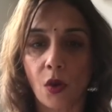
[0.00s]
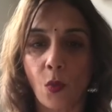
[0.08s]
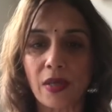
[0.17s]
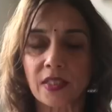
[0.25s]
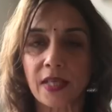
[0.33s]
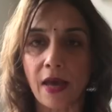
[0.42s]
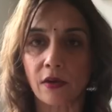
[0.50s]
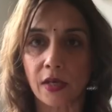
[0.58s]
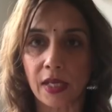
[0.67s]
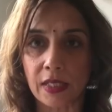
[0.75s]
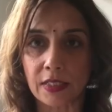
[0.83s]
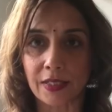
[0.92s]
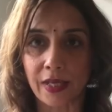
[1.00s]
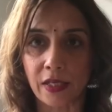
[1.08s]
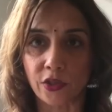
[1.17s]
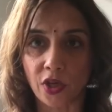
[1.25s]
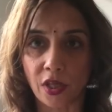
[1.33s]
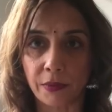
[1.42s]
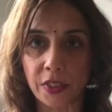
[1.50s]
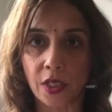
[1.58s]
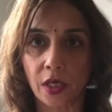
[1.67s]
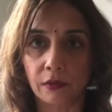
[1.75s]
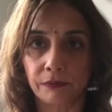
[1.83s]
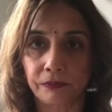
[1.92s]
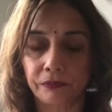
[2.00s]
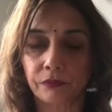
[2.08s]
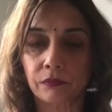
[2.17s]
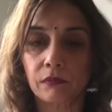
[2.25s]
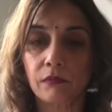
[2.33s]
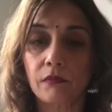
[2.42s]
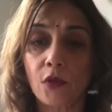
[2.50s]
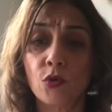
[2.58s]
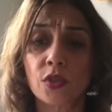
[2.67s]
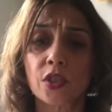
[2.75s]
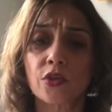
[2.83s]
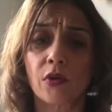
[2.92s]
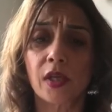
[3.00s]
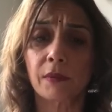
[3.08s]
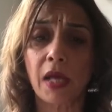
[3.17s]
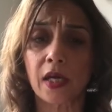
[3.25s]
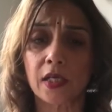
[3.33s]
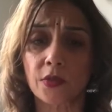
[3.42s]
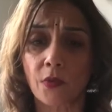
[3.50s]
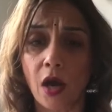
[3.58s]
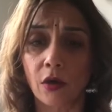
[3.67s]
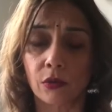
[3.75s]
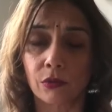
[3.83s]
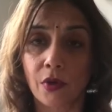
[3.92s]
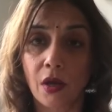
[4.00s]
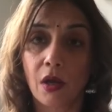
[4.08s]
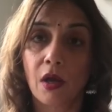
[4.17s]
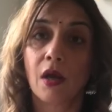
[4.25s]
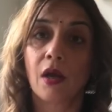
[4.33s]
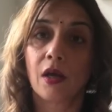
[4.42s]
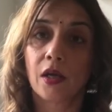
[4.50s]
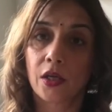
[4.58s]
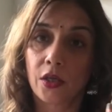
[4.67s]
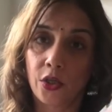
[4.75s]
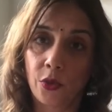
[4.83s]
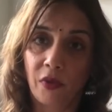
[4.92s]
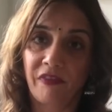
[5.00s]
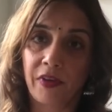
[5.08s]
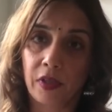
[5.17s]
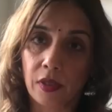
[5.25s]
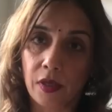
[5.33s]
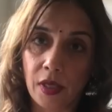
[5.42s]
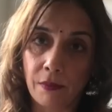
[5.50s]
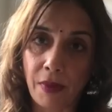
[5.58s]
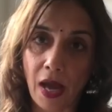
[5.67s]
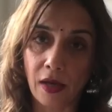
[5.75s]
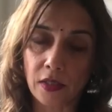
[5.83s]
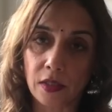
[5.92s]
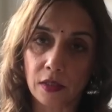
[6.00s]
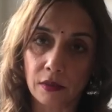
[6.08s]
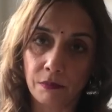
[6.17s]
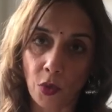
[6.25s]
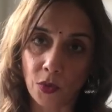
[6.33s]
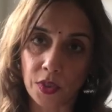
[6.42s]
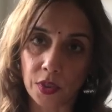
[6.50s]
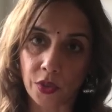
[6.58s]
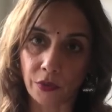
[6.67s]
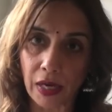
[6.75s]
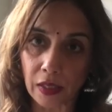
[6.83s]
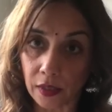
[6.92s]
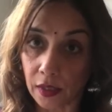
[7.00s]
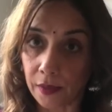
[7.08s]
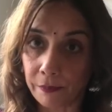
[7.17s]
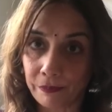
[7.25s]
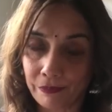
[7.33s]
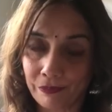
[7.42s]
When Saturn is in Shatabisha, whose controlling planet is Rahu, you will feel the impact most directly.